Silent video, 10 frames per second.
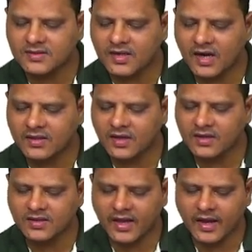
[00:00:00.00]
other
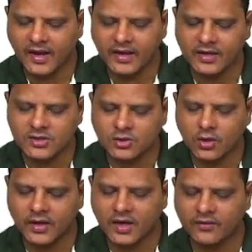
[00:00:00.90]
than
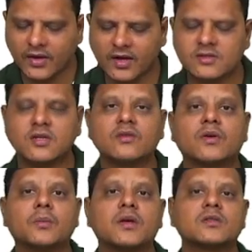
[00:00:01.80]
historical financial
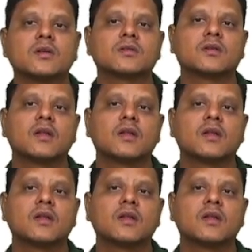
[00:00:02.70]
informations.